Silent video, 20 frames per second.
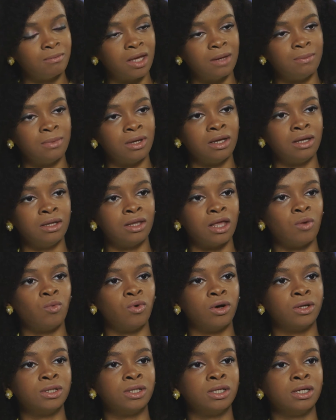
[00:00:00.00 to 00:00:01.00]
Maybe they
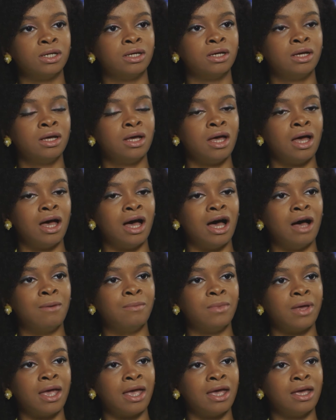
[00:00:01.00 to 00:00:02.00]
want to
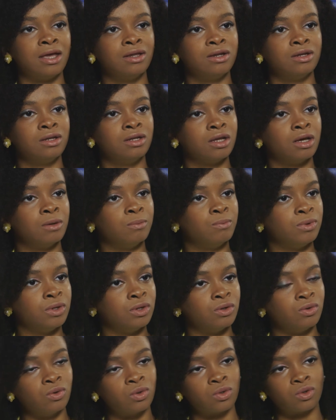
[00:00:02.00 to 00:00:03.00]
end
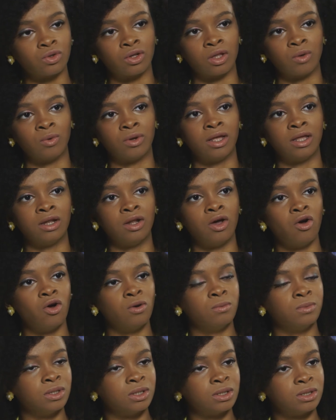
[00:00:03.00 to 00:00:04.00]
abuse, or they want to end
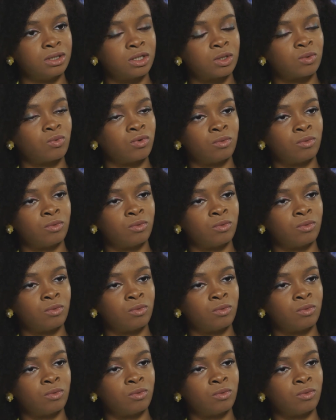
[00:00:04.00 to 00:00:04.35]
homelessness.